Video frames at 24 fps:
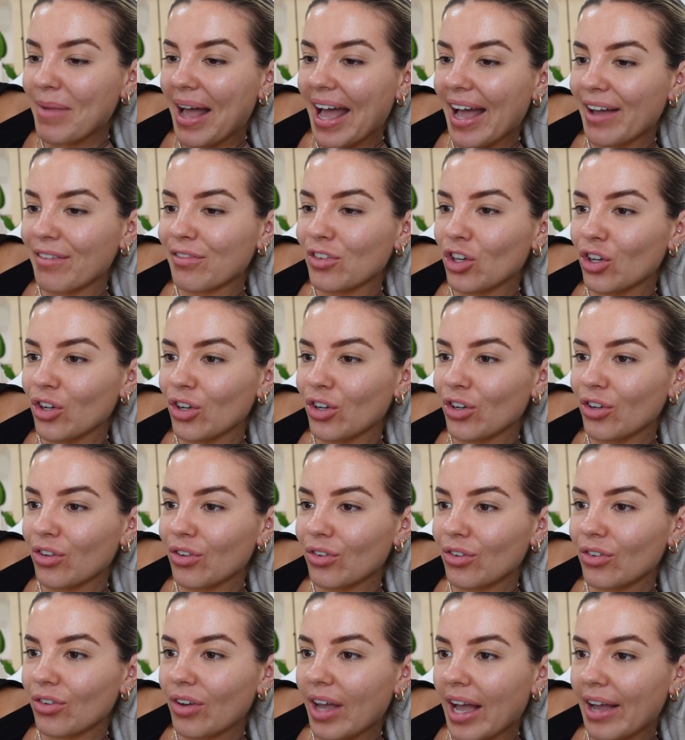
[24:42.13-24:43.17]
have
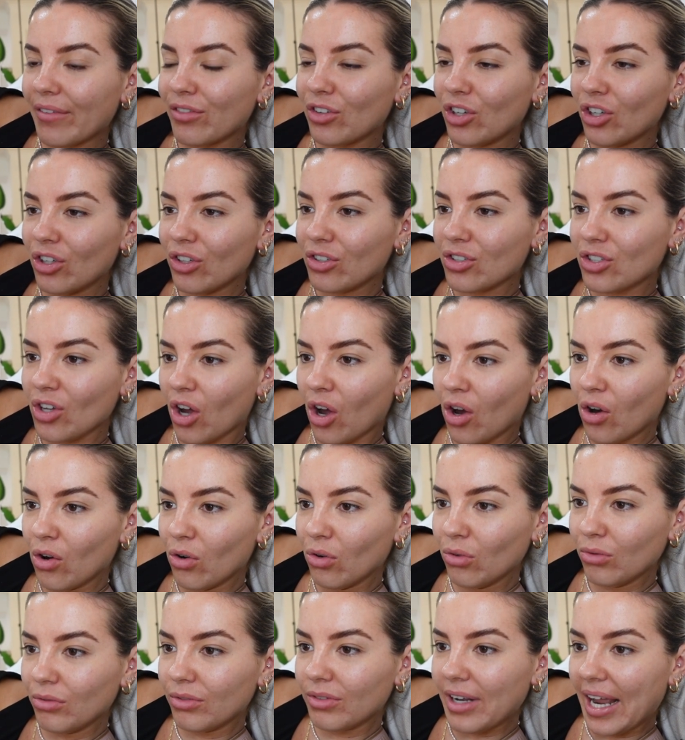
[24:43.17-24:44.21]
you have you
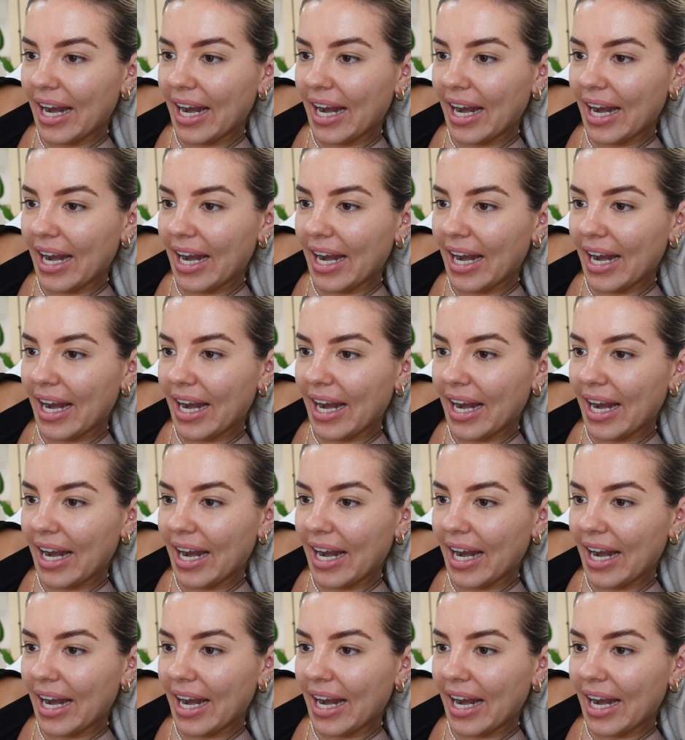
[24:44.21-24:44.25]
told